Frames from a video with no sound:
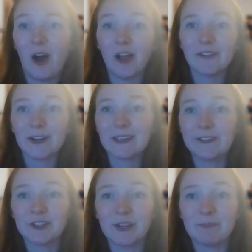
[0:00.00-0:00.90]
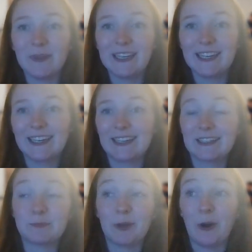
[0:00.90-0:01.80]
all of our leadership
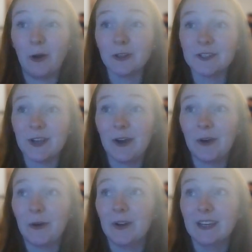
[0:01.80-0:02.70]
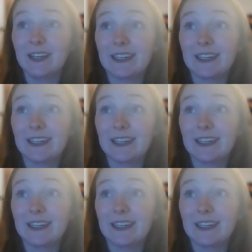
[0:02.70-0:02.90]
meetings, but also